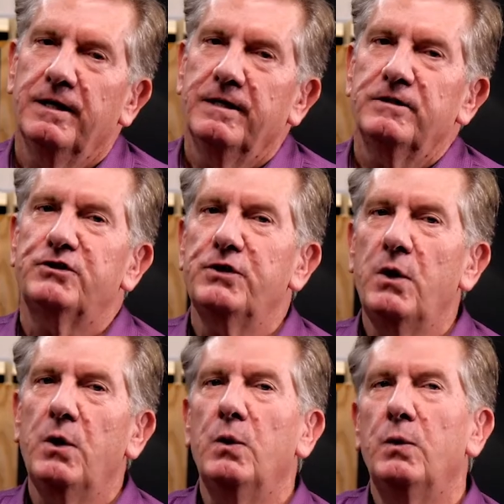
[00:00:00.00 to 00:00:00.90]

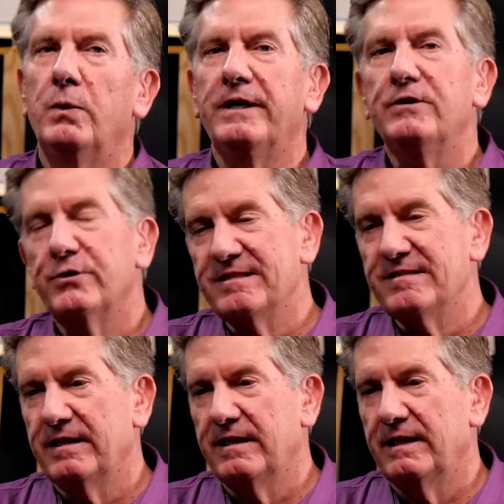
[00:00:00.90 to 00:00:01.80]
So
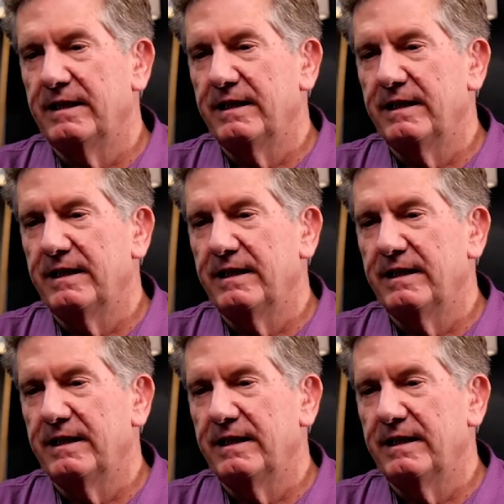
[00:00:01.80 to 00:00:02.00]
interestingly,